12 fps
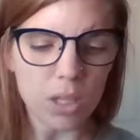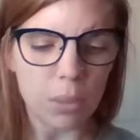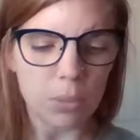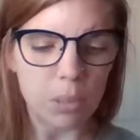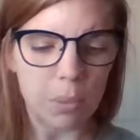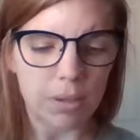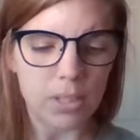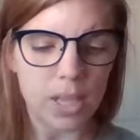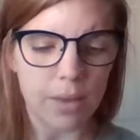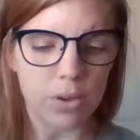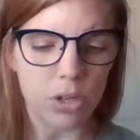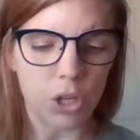It was about
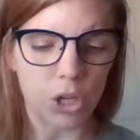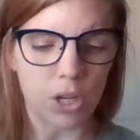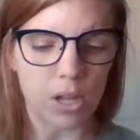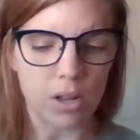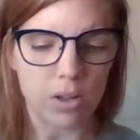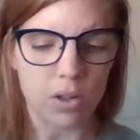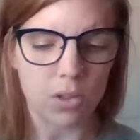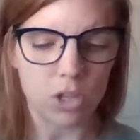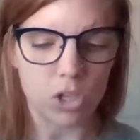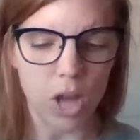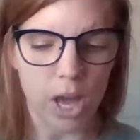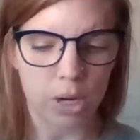7:30. The
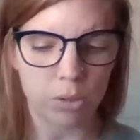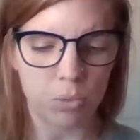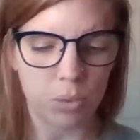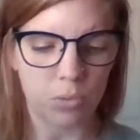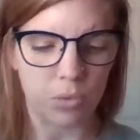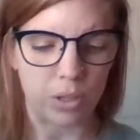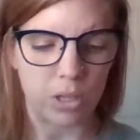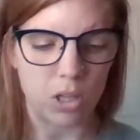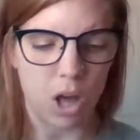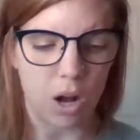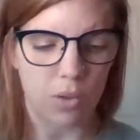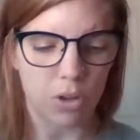shadows were really
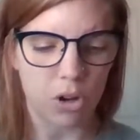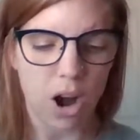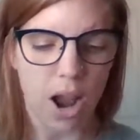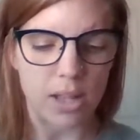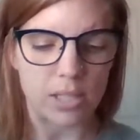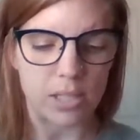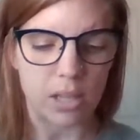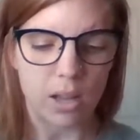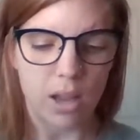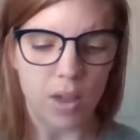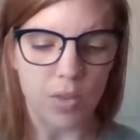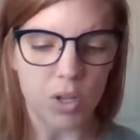long on the grass,
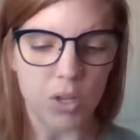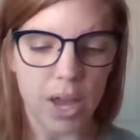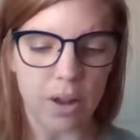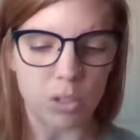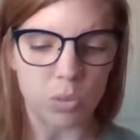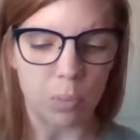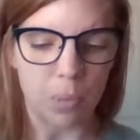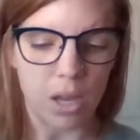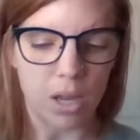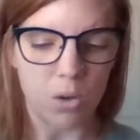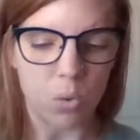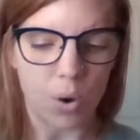and the clouds were
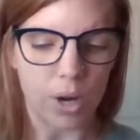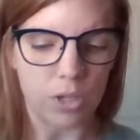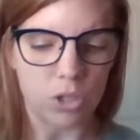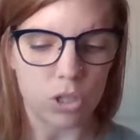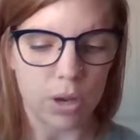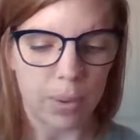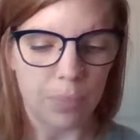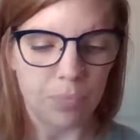pink and orange.